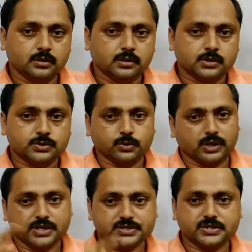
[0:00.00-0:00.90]
to
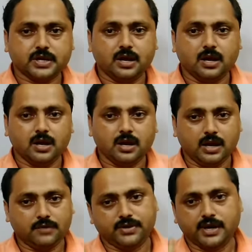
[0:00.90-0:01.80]
Anish sir.
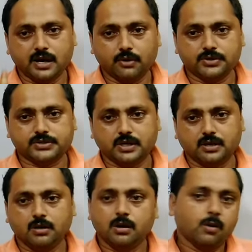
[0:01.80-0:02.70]
If any doubt is there,
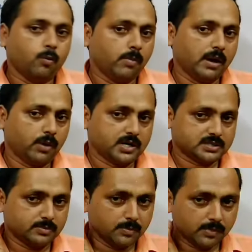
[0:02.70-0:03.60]
my WhatsApp
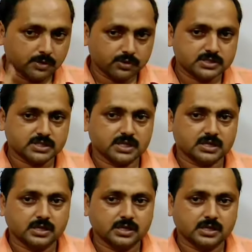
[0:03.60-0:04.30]
number you can take.